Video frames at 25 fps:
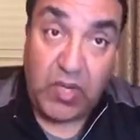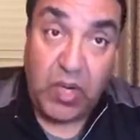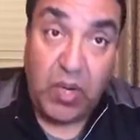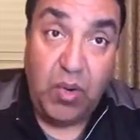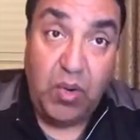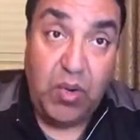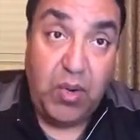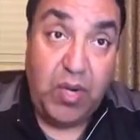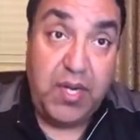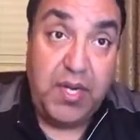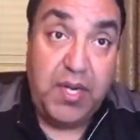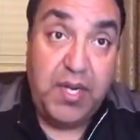
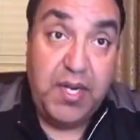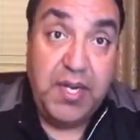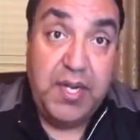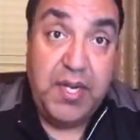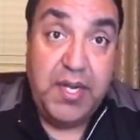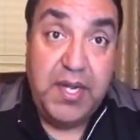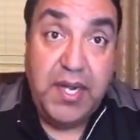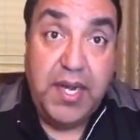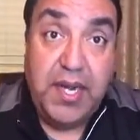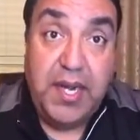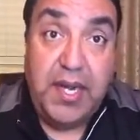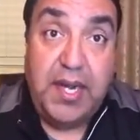Or
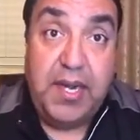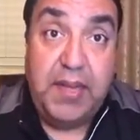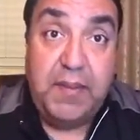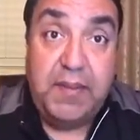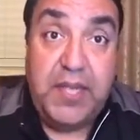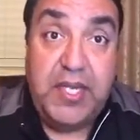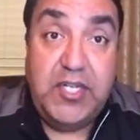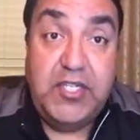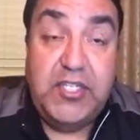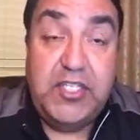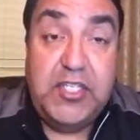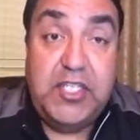
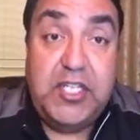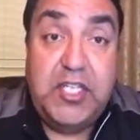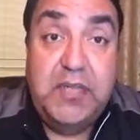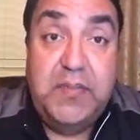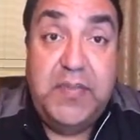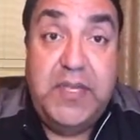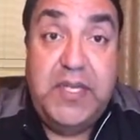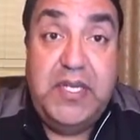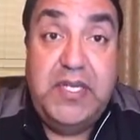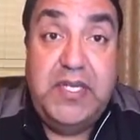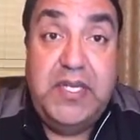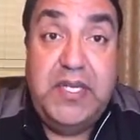it just
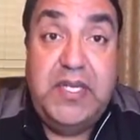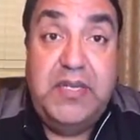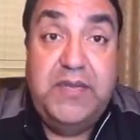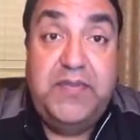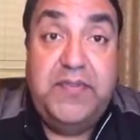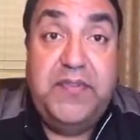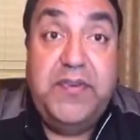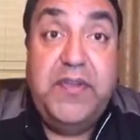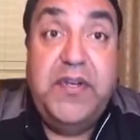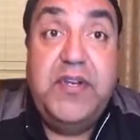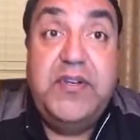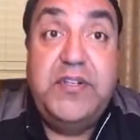could be a need
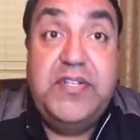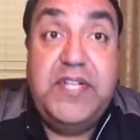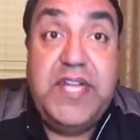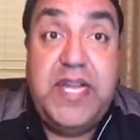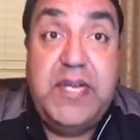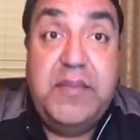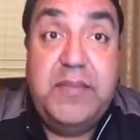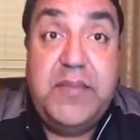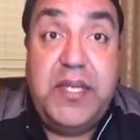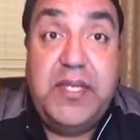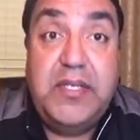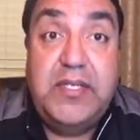for
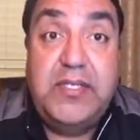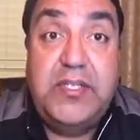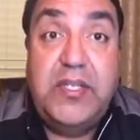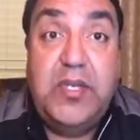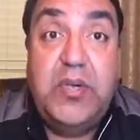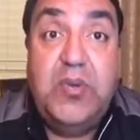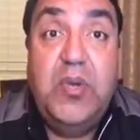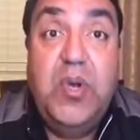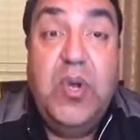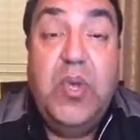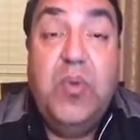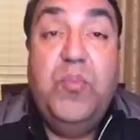entertainment.
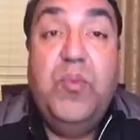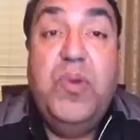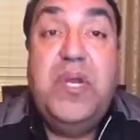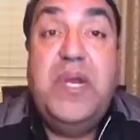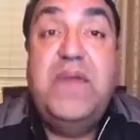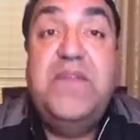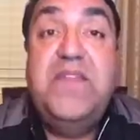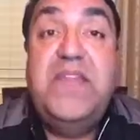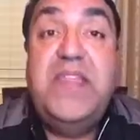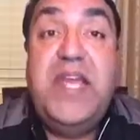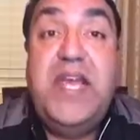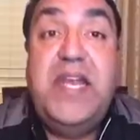So
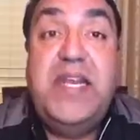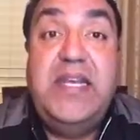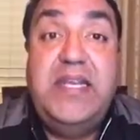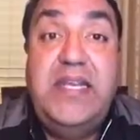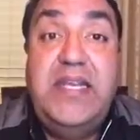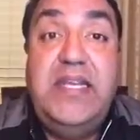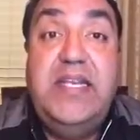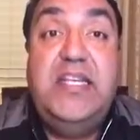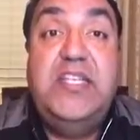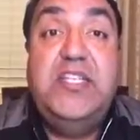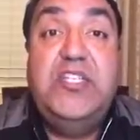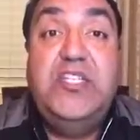whatever that
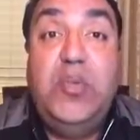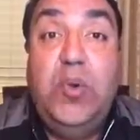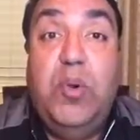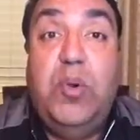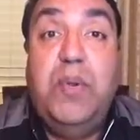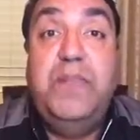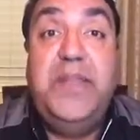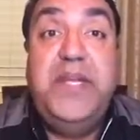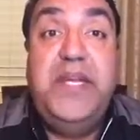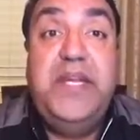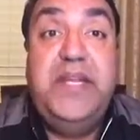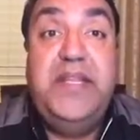need is,
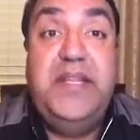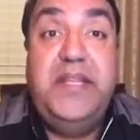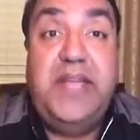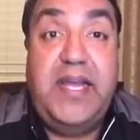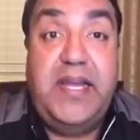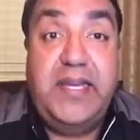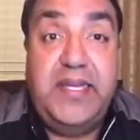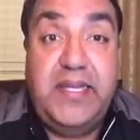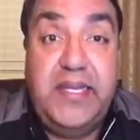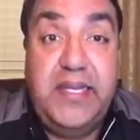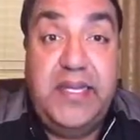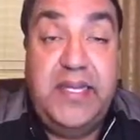you're meeting
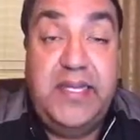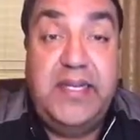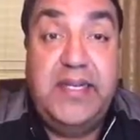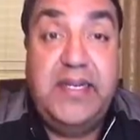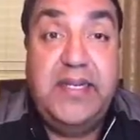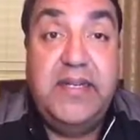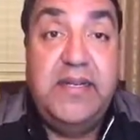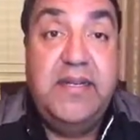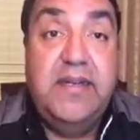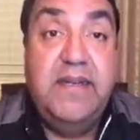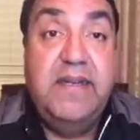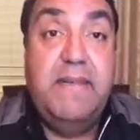that
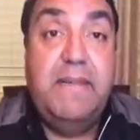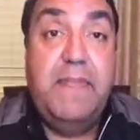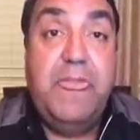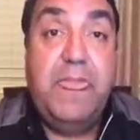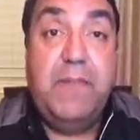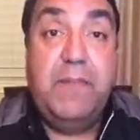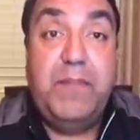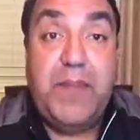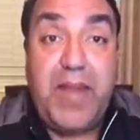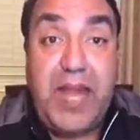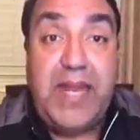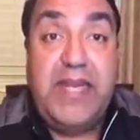need.
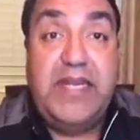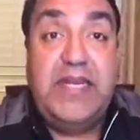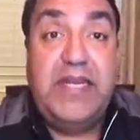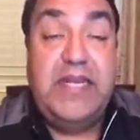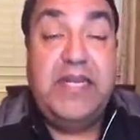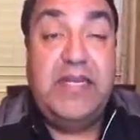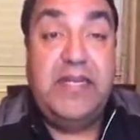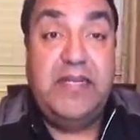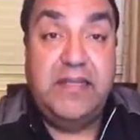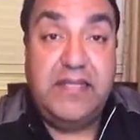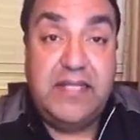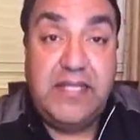My
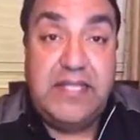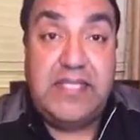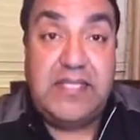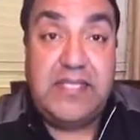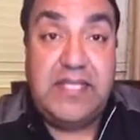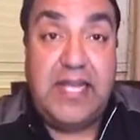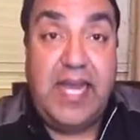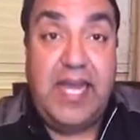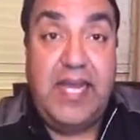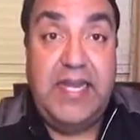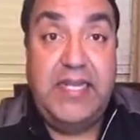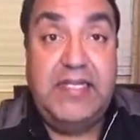need on this
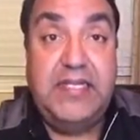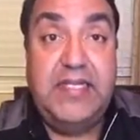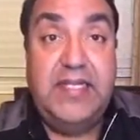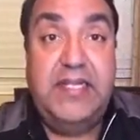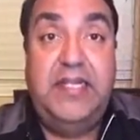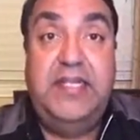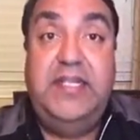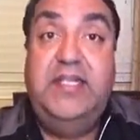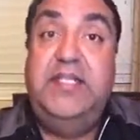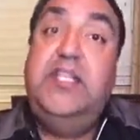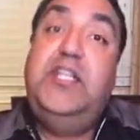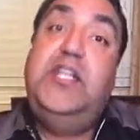side is a
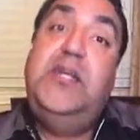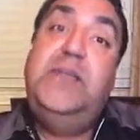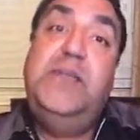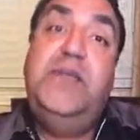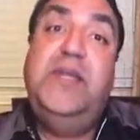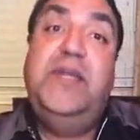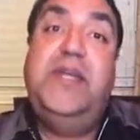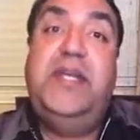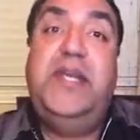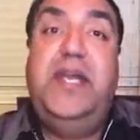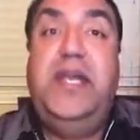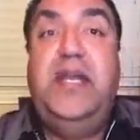need to
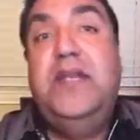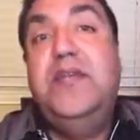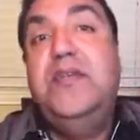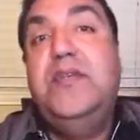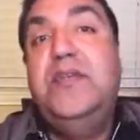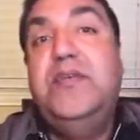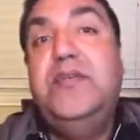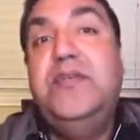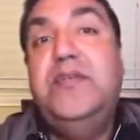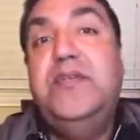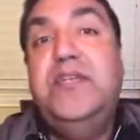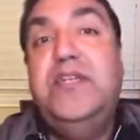communicate, and
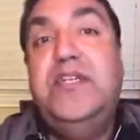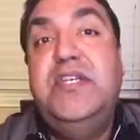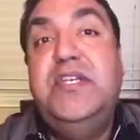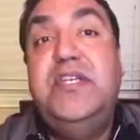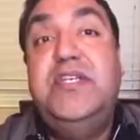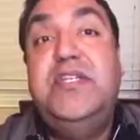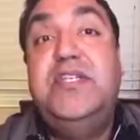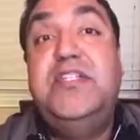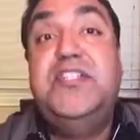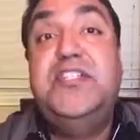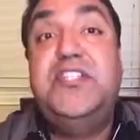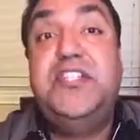you
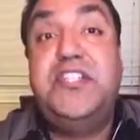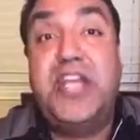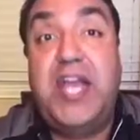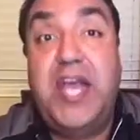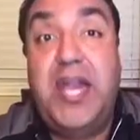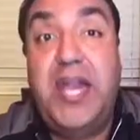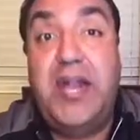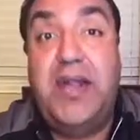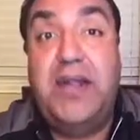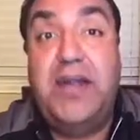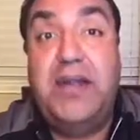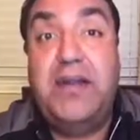need to
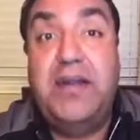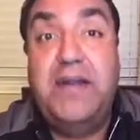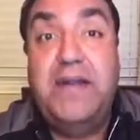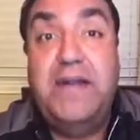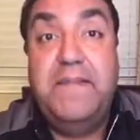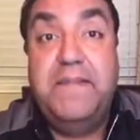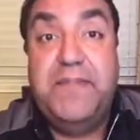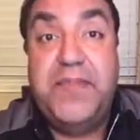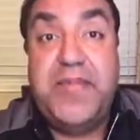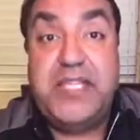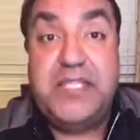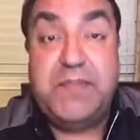share.
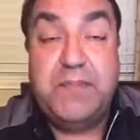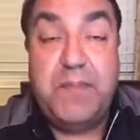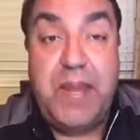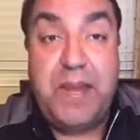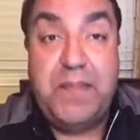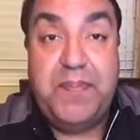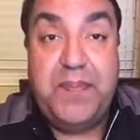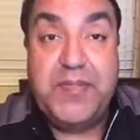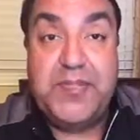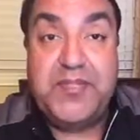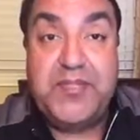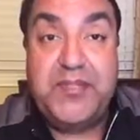That's
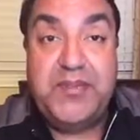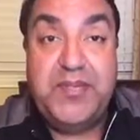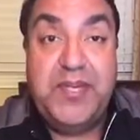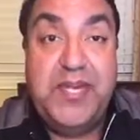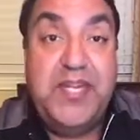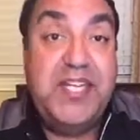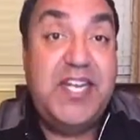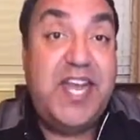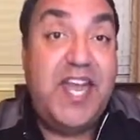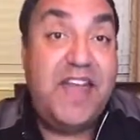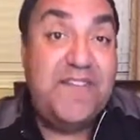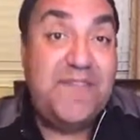my personal
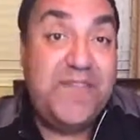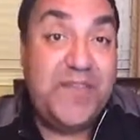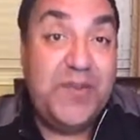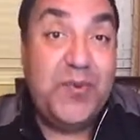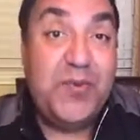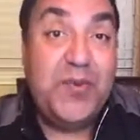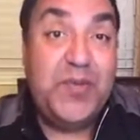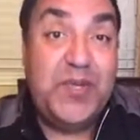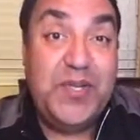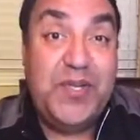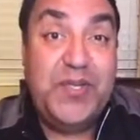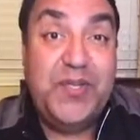need, and I feel
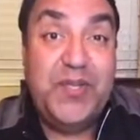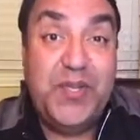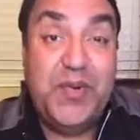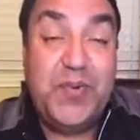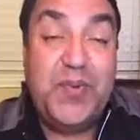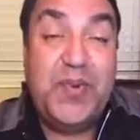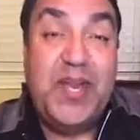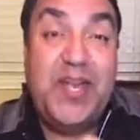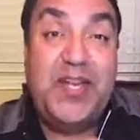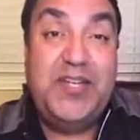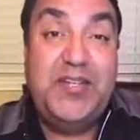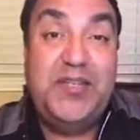really good
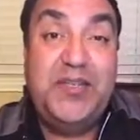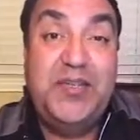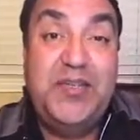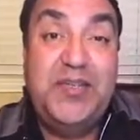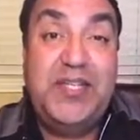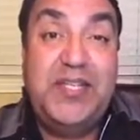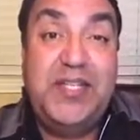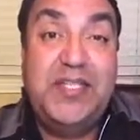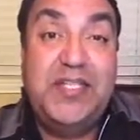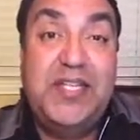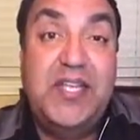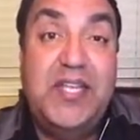when I do
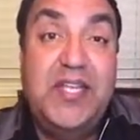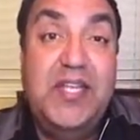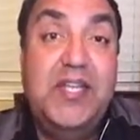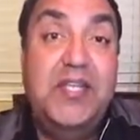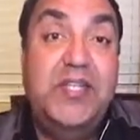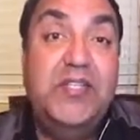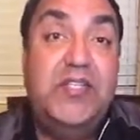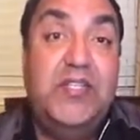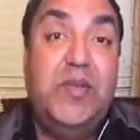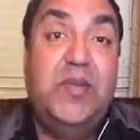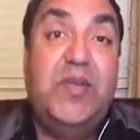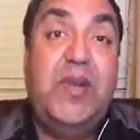this.
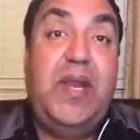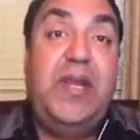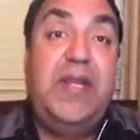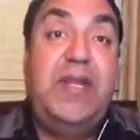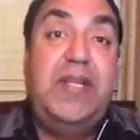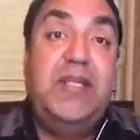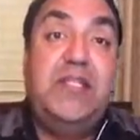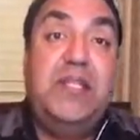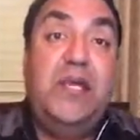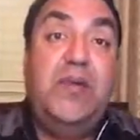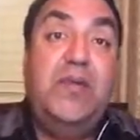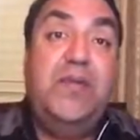So when I
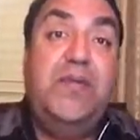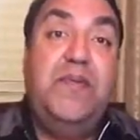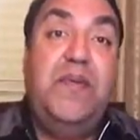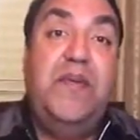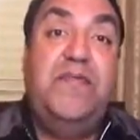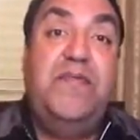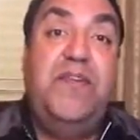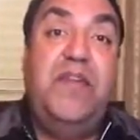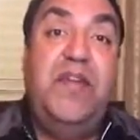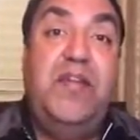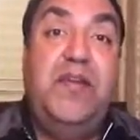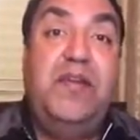get done with
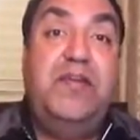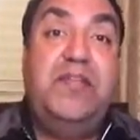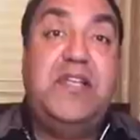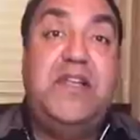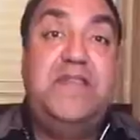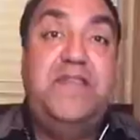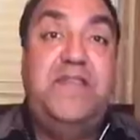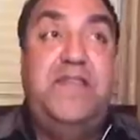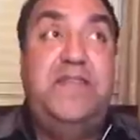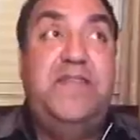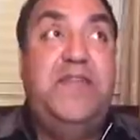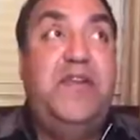my videos,
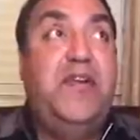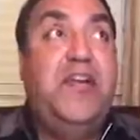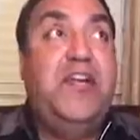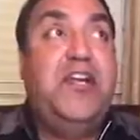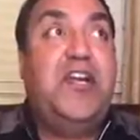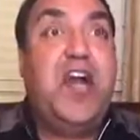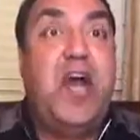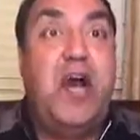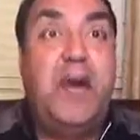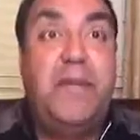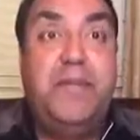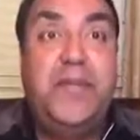I feel very
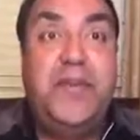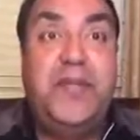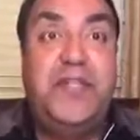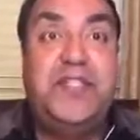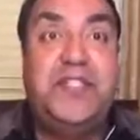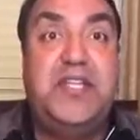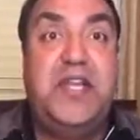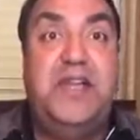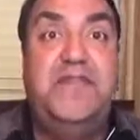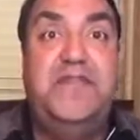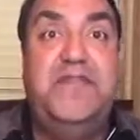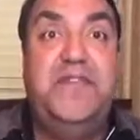
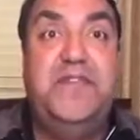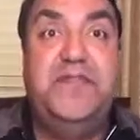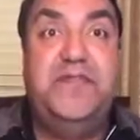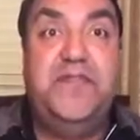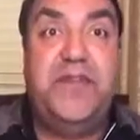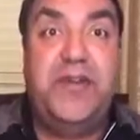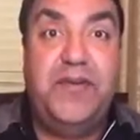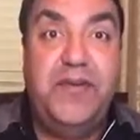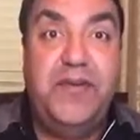accomplished. I feel